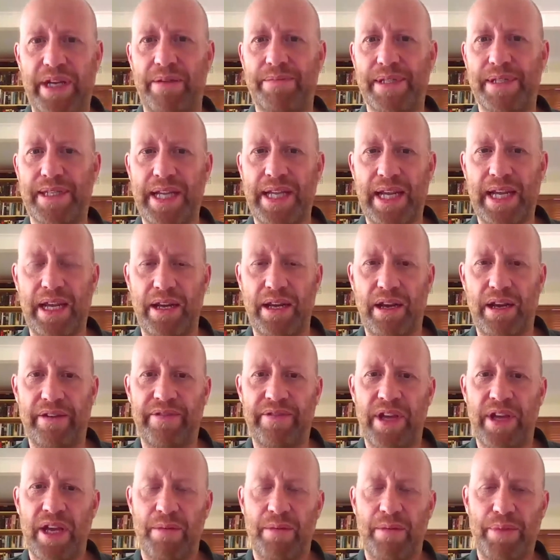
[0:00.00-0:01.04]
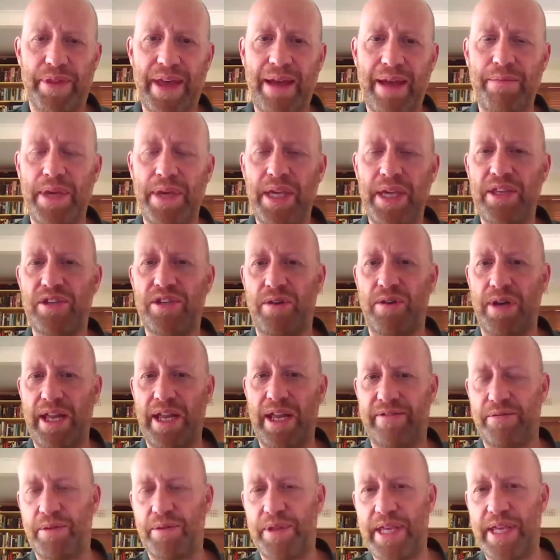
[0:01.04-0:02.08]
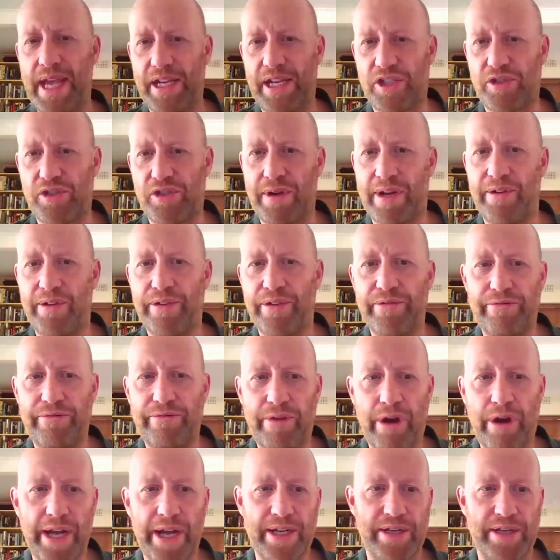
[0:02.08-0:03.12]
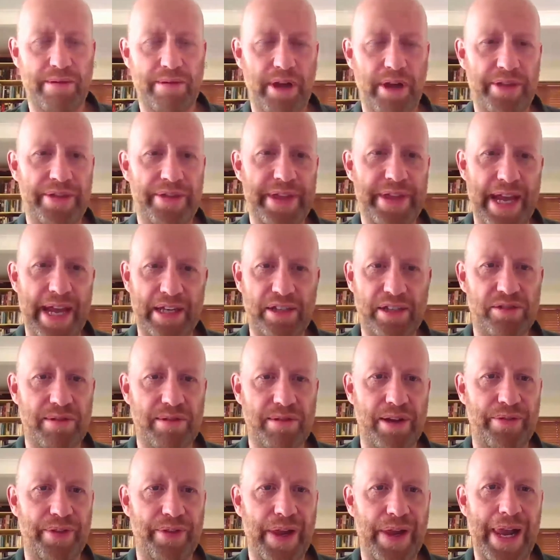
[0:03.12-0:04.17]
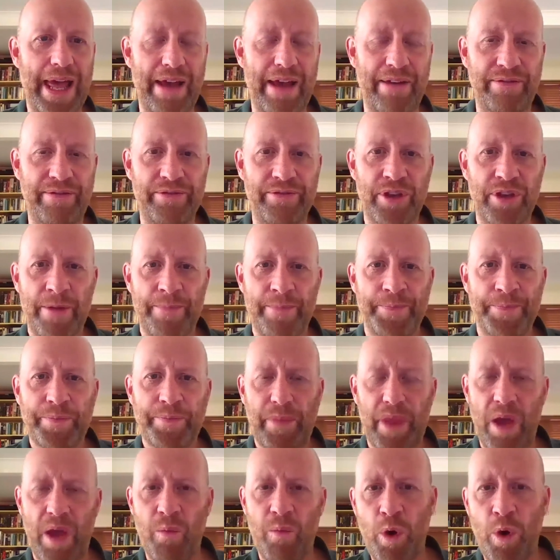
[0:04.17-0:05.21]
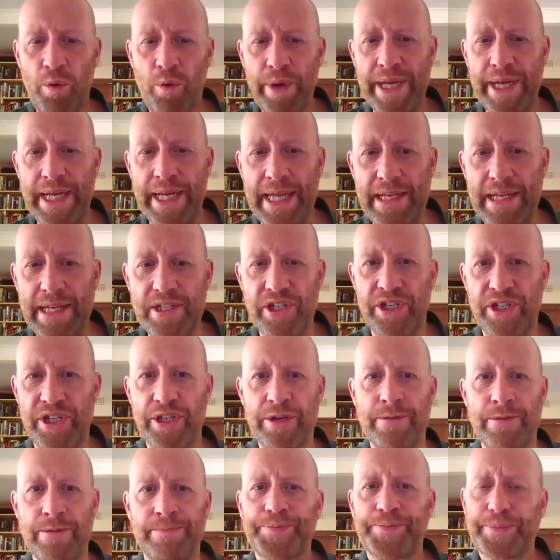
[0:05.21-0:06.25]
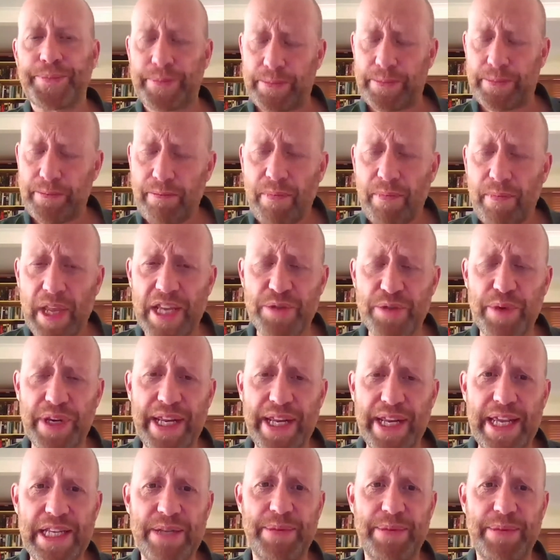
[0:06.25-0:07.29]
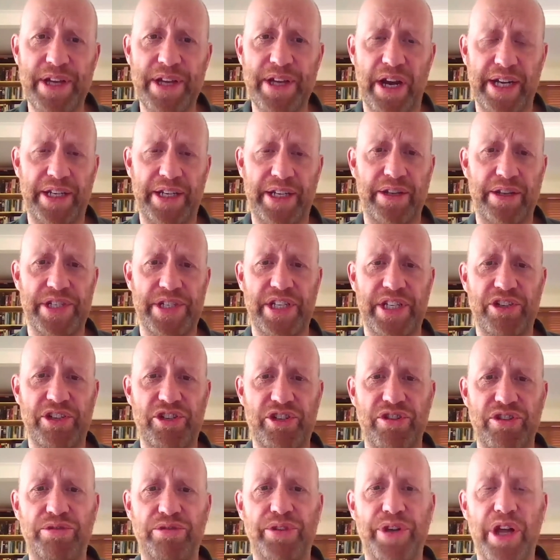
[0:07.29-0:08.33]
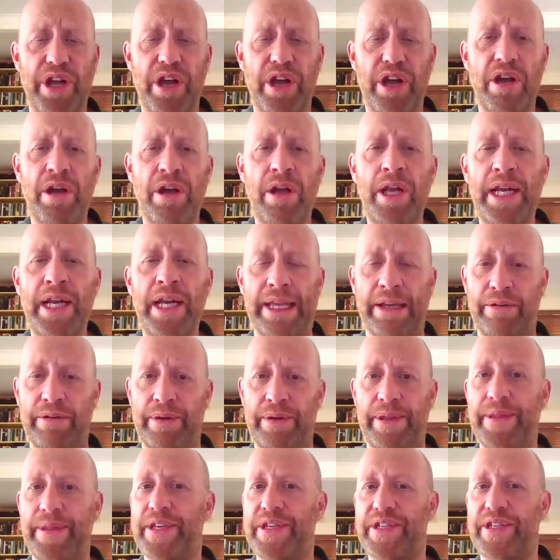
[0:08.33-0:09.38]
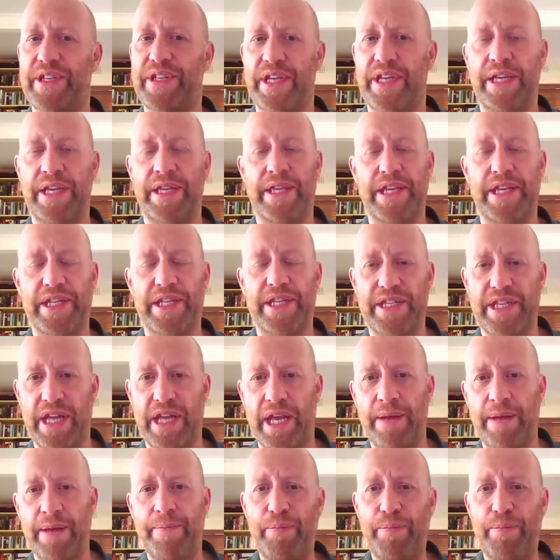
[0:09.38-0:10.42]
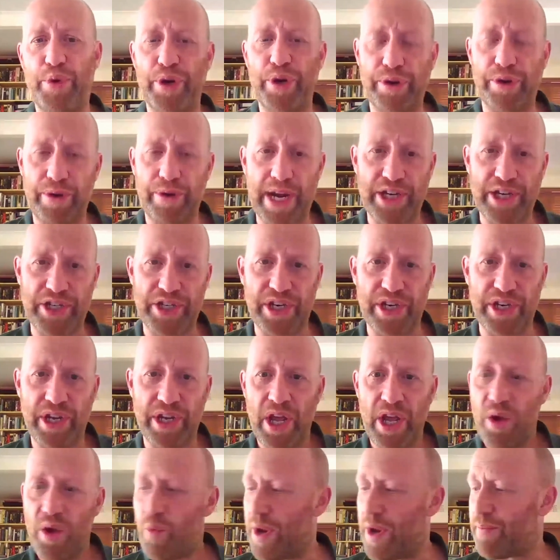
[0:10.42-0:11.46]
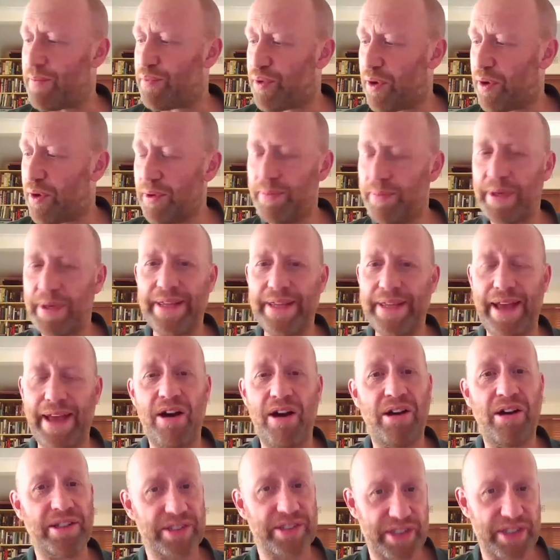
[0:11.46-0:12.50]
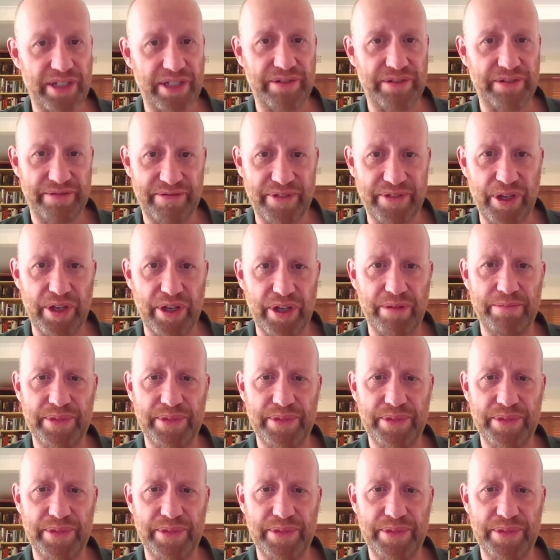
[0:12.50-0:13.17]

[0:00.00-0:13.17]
sick enough, but that means you're left with the x-ray on the right rather than the x-ray on the left. And what we need to do is we need to be diagnosing children earlier in this progression when probably they aren't confirmed,